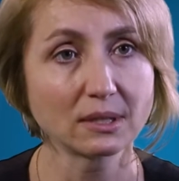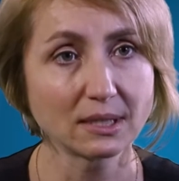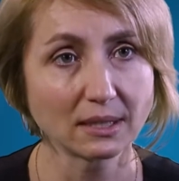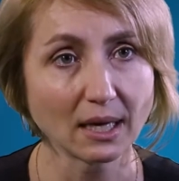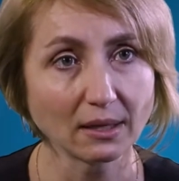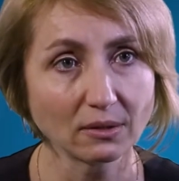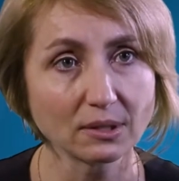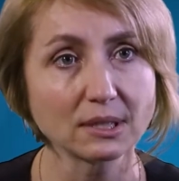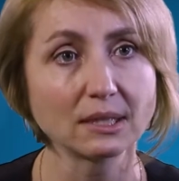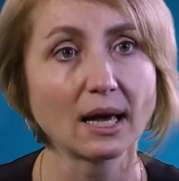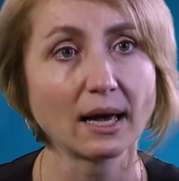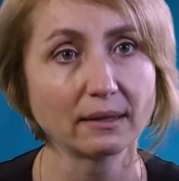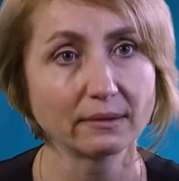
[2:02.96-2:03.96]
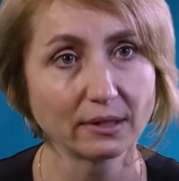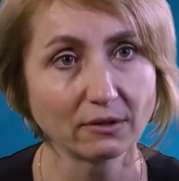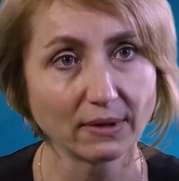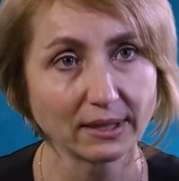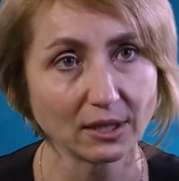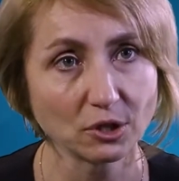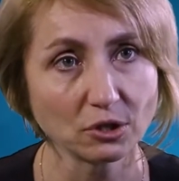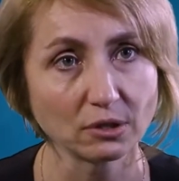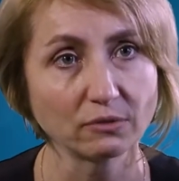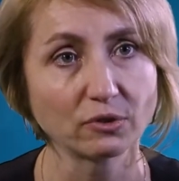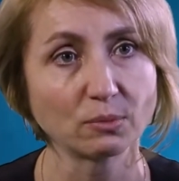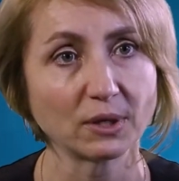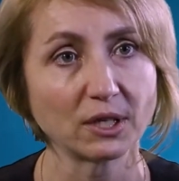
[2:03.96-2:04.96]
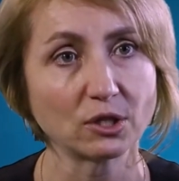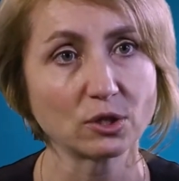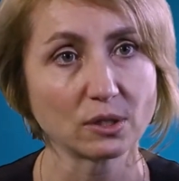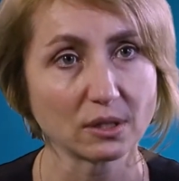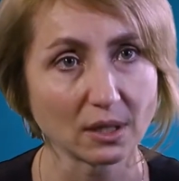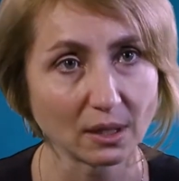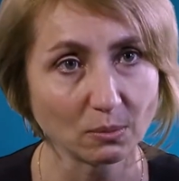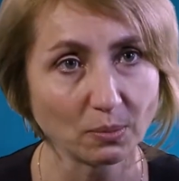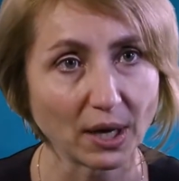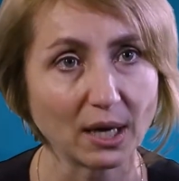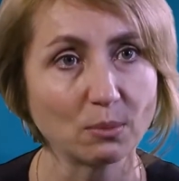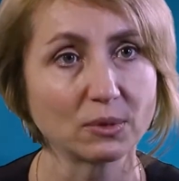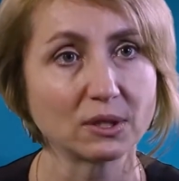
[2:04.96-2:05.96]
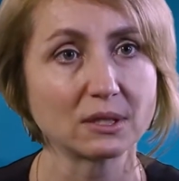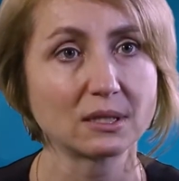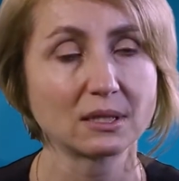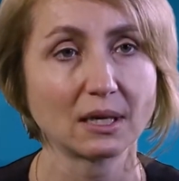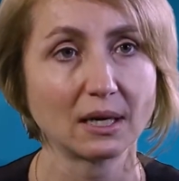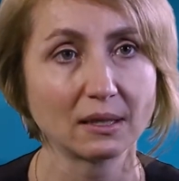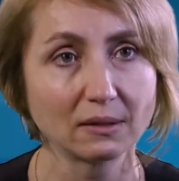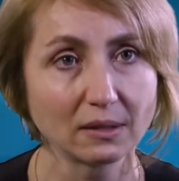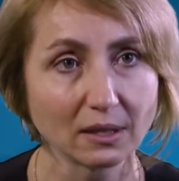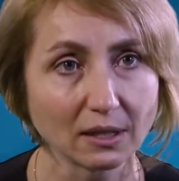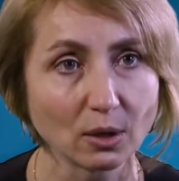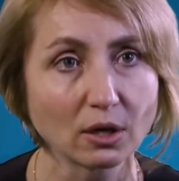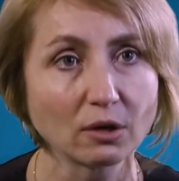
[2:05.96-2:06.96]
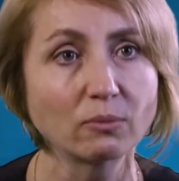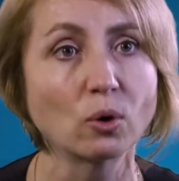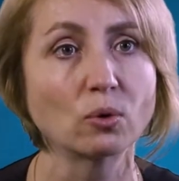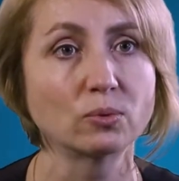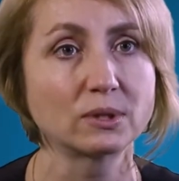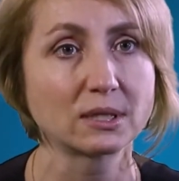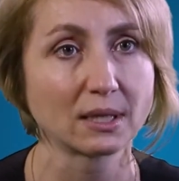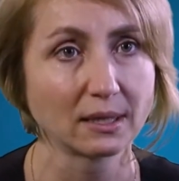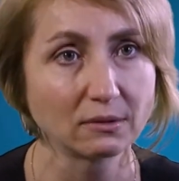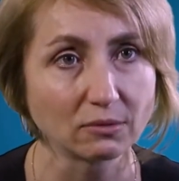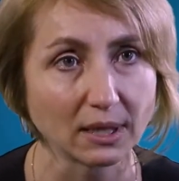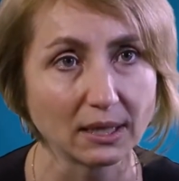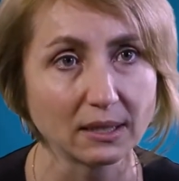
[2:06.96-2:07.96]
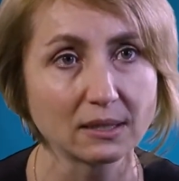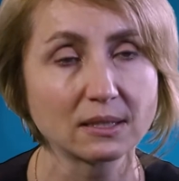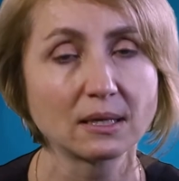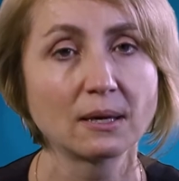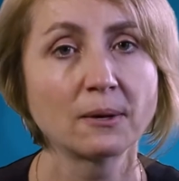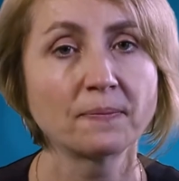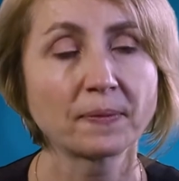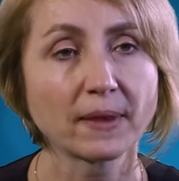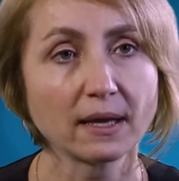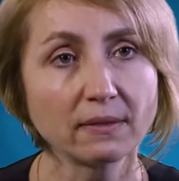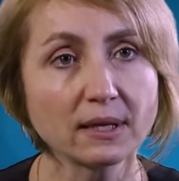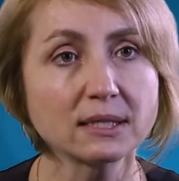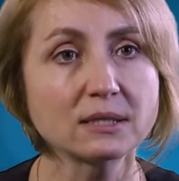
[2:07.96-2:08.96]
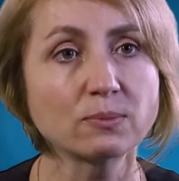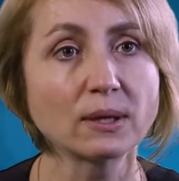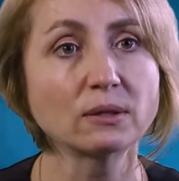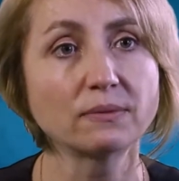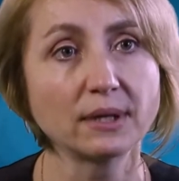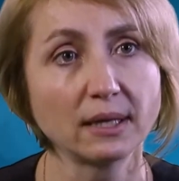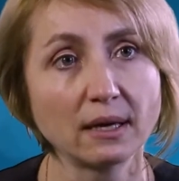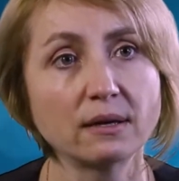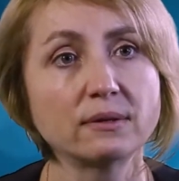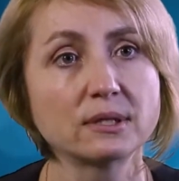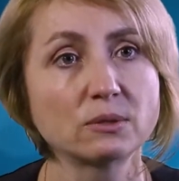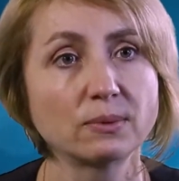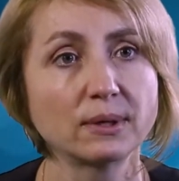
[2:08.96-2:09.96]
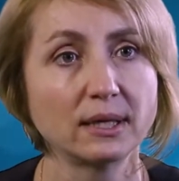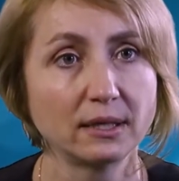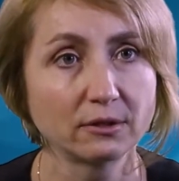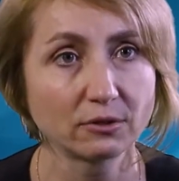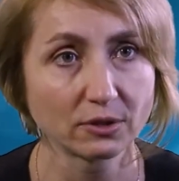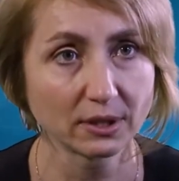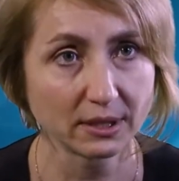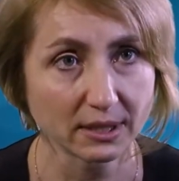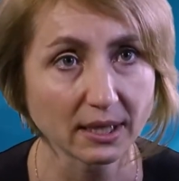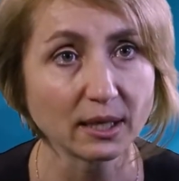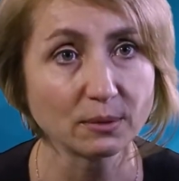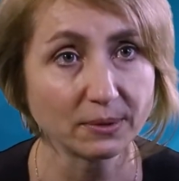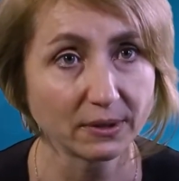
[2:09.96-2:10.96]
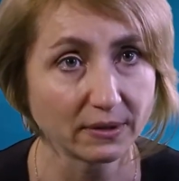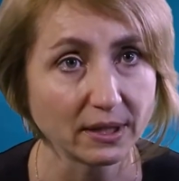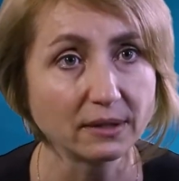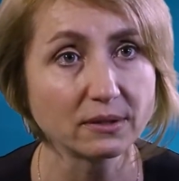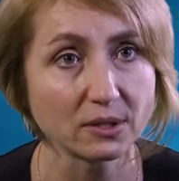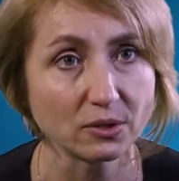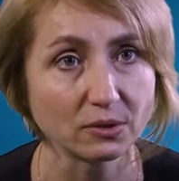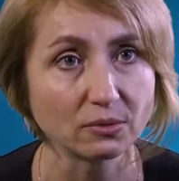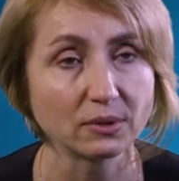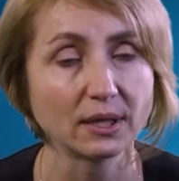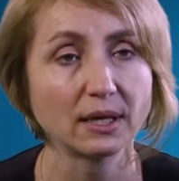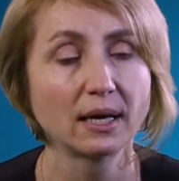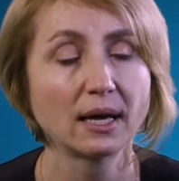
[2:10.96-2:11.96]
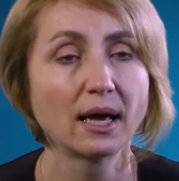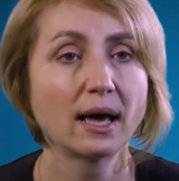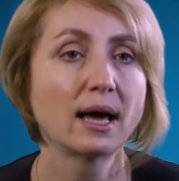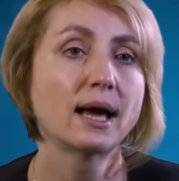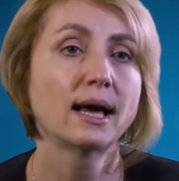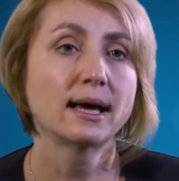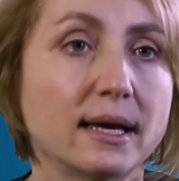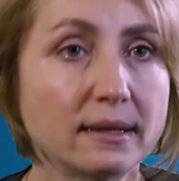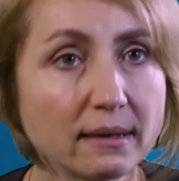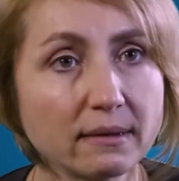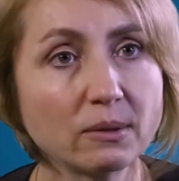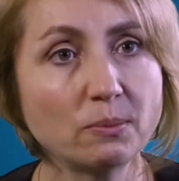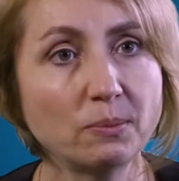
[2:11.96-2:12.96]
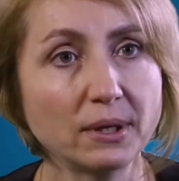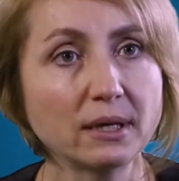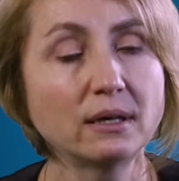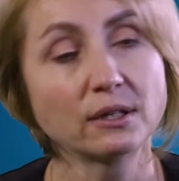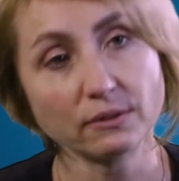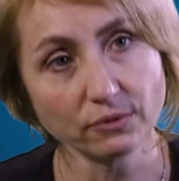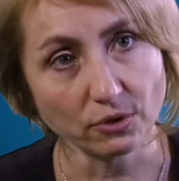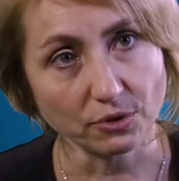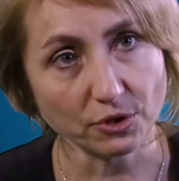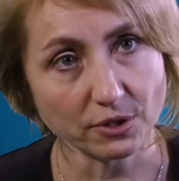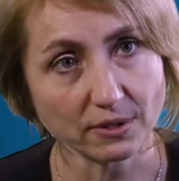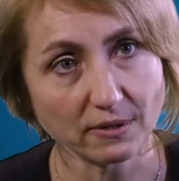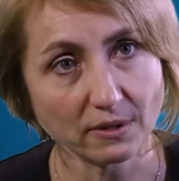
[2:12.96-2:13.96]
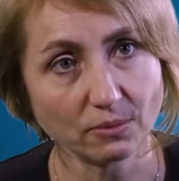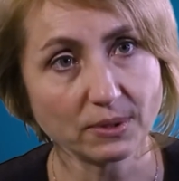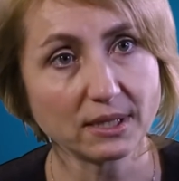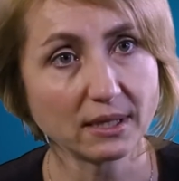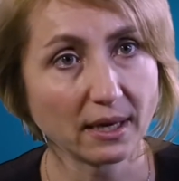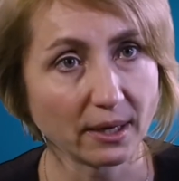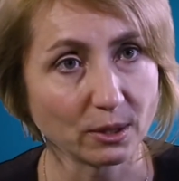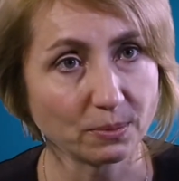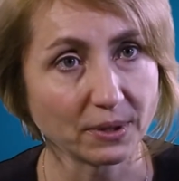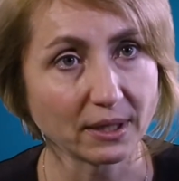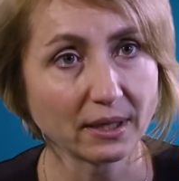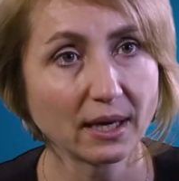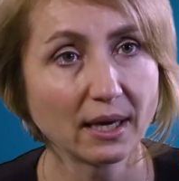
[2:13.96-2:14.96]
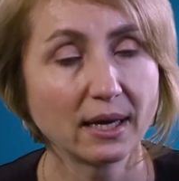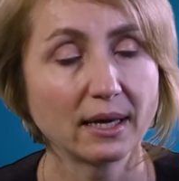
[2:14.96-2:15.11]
standards in handling financial information and payments and quotes and rates. And that's one of the areas where INTTRA is helping the industry today. Another big convergence that we see happening